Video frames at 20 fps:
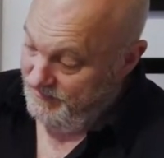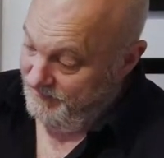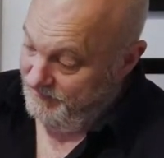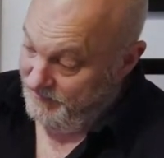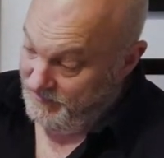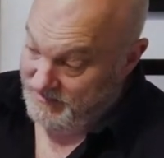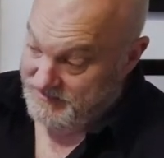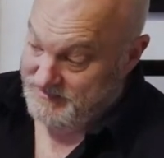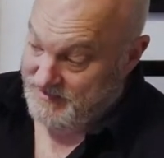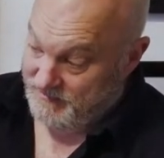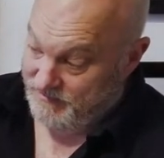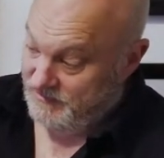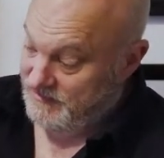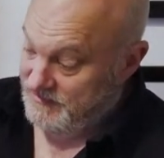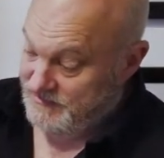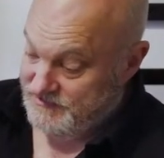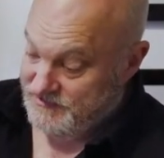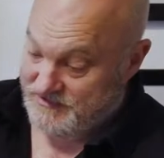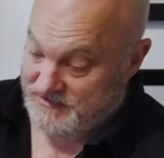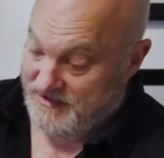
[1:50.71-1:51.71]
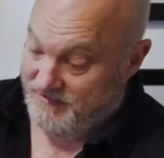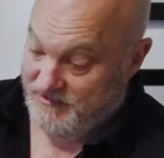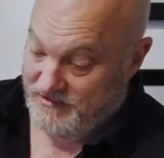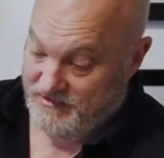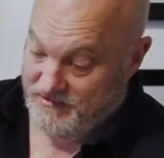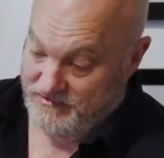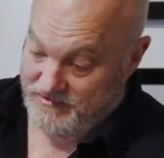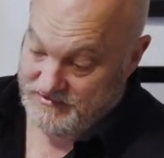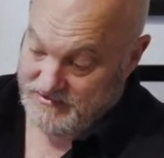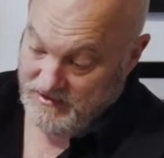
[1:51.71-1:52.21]
for example, let's just have a
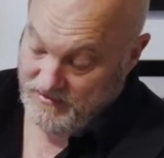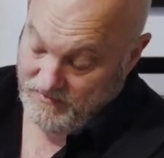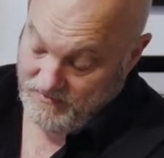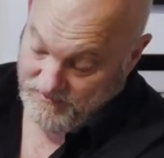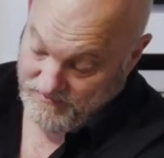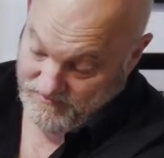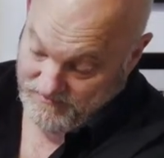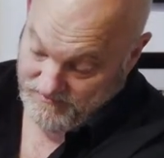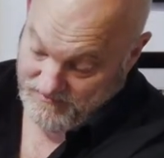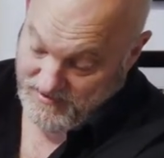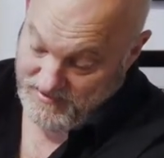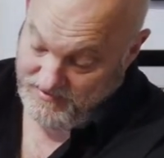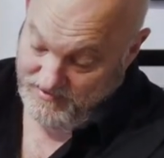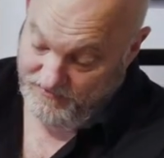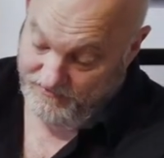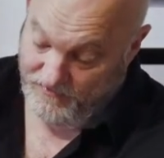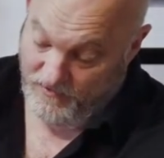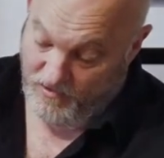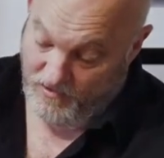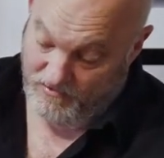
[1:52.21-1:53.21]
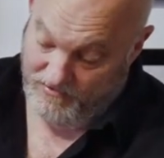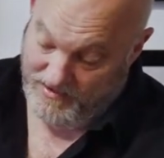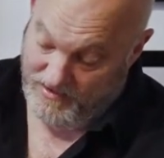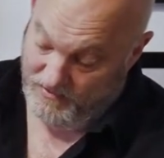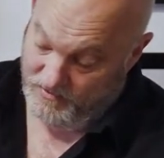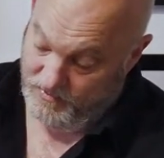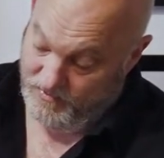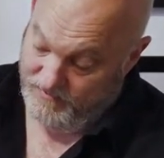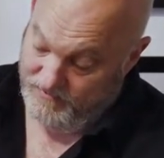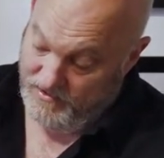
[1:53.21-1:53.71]
look. So, in the
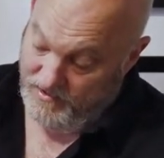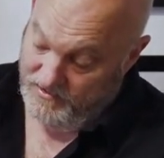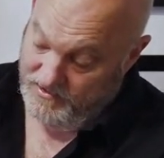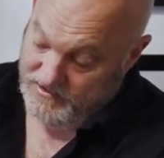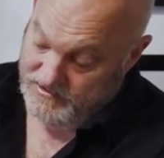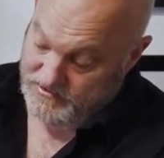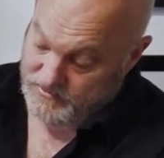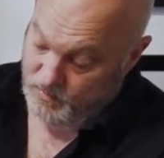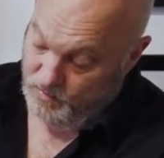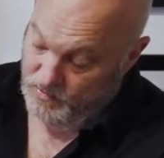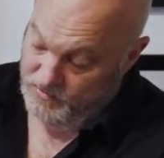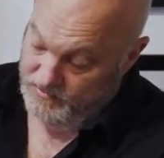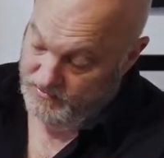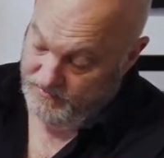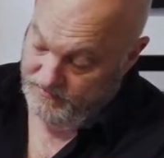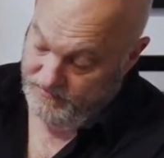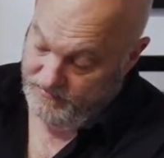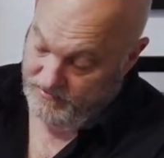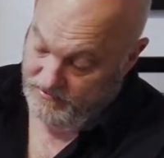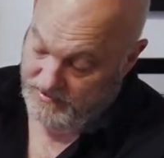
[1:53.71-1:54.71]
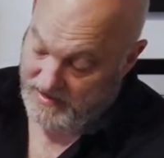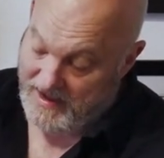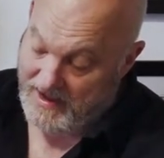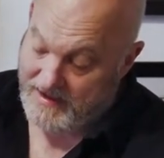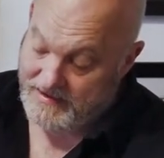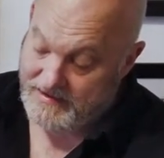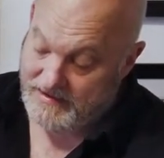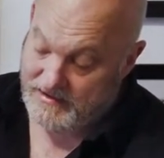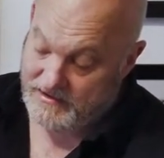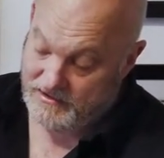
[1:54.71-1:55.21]
foreground, we've got this wonderful
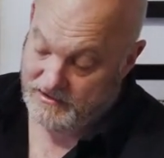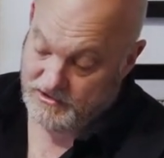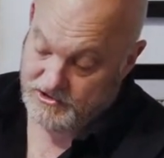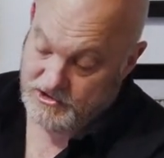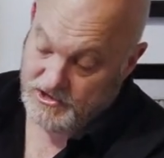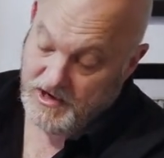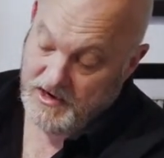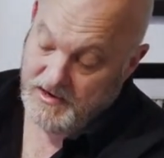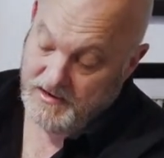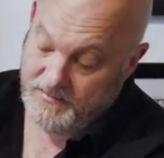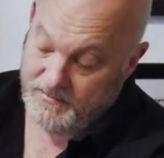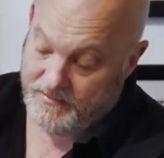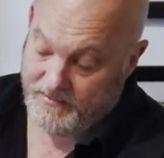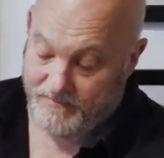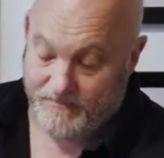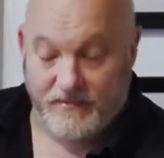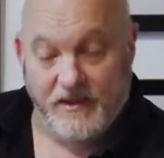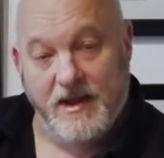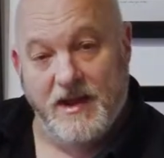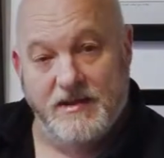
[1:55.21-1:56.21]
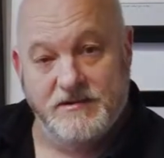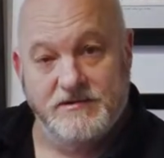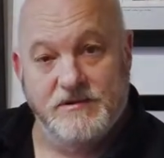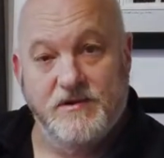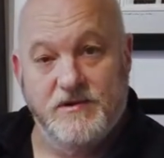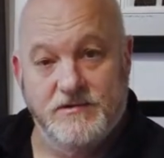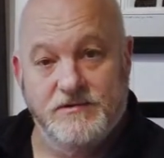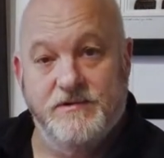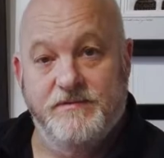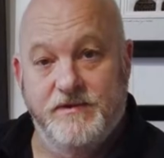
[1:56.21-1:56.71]
angular shape that adds
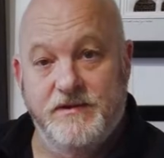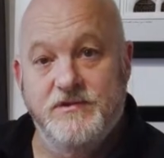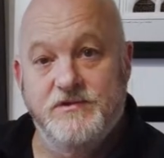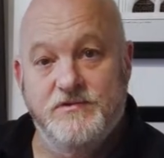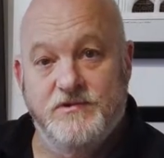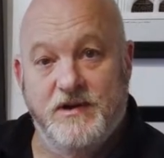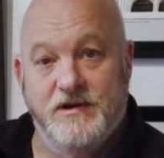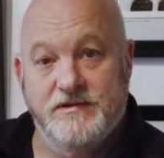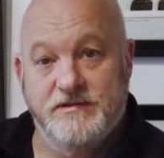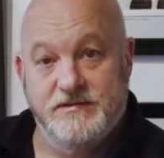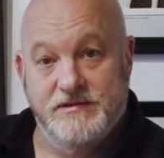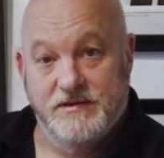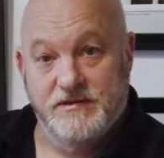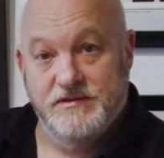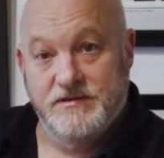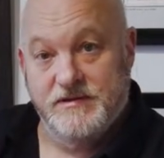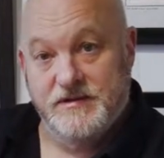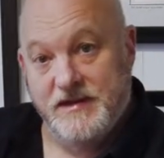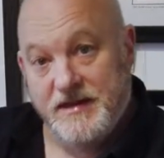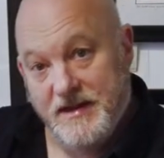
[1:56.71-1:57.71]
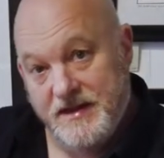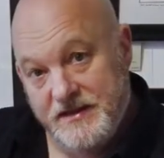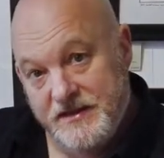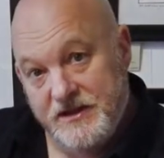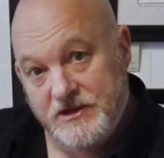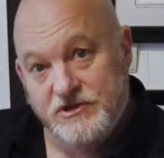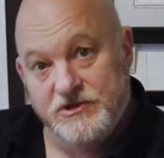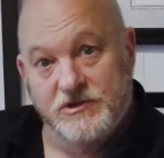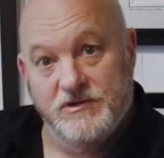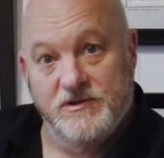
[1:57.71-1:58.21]
lots of interest to the
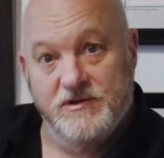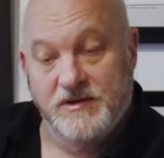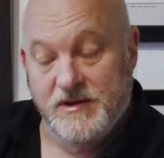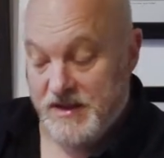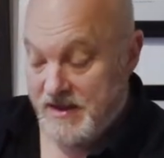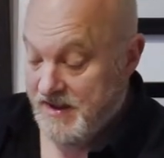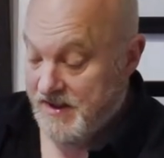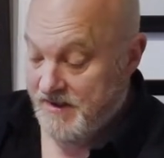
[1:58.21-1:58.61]
initial